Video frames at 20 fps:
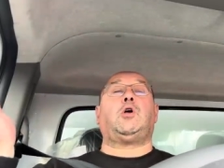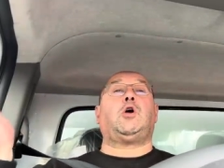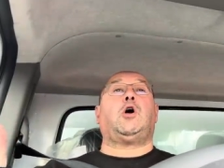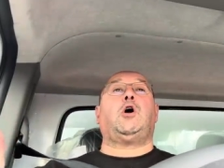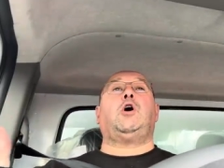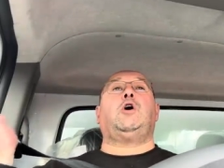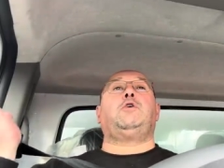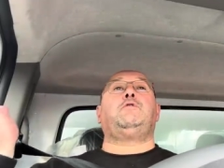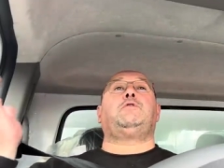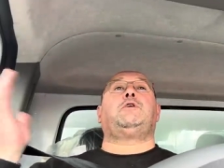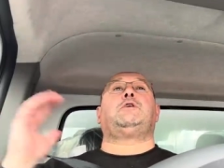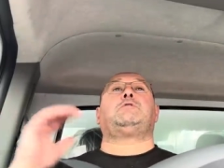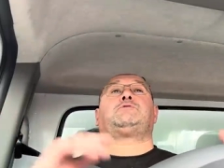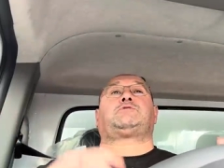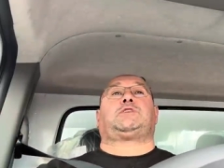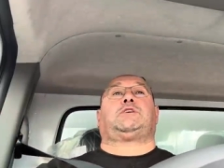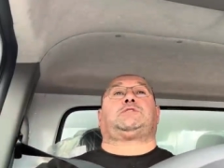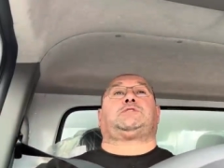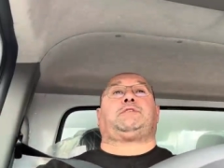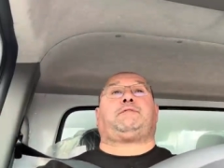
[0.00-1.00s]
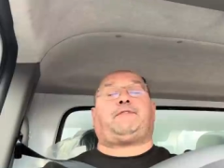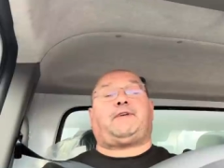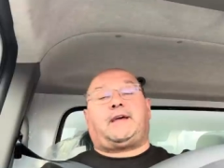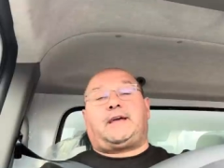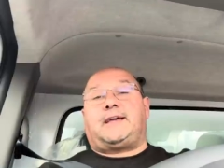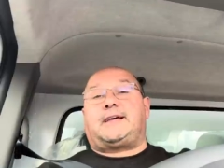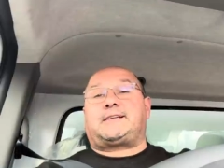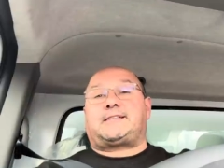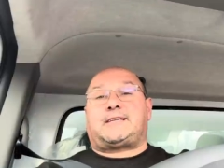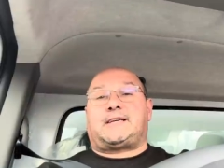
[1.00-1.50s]
who knew such a thing
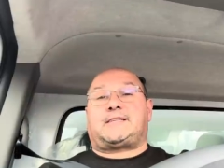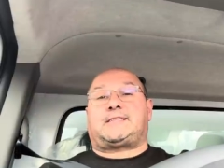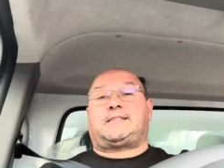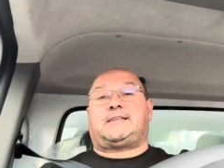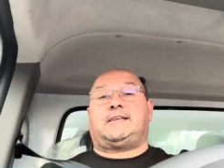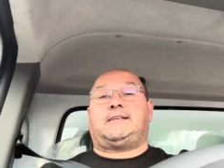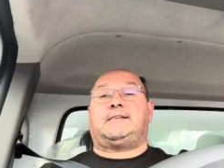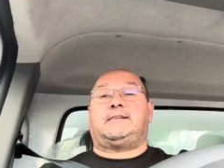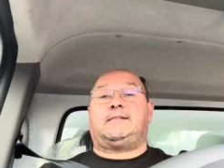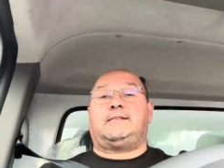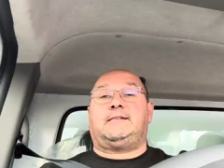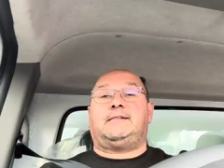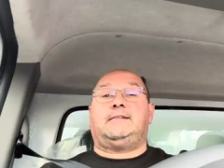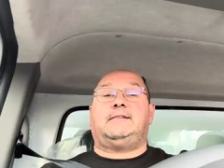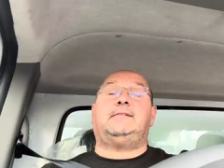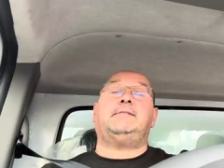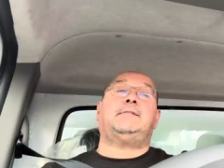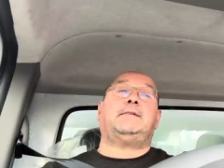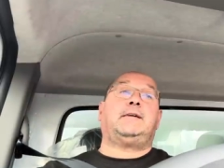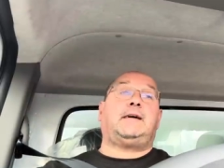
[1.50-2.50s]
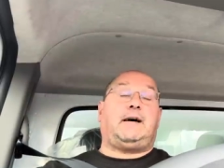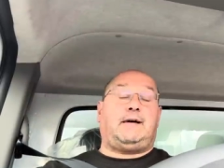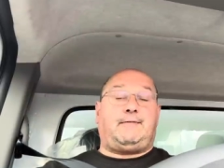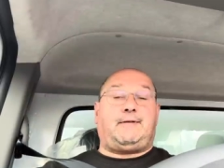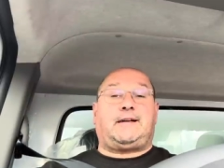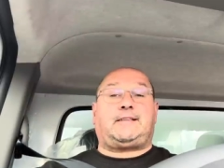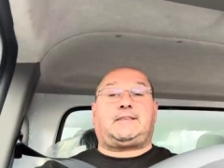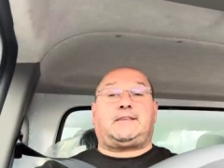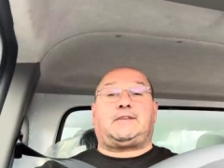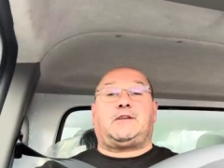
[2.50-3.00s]
existed I've
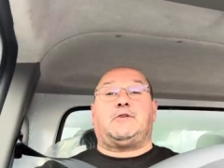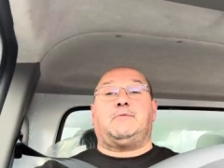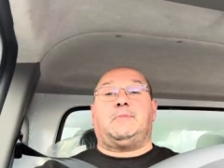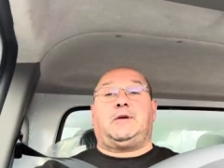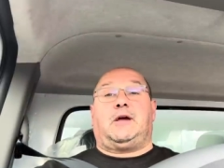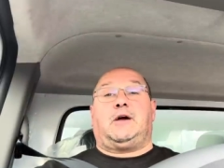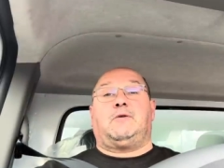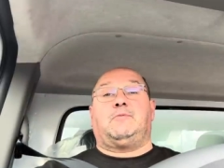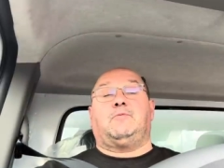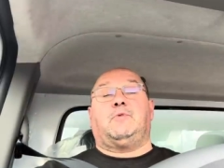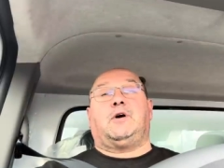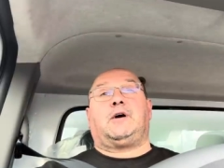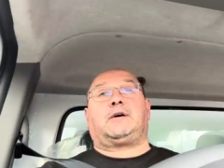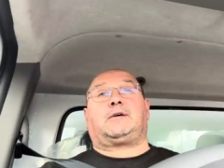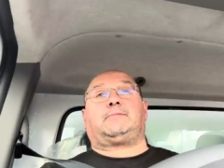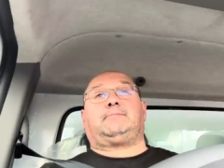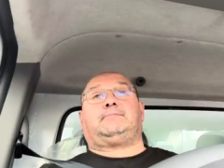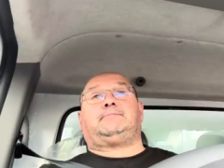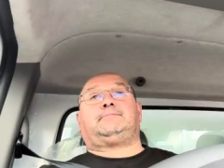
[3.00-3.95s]
had to do my homework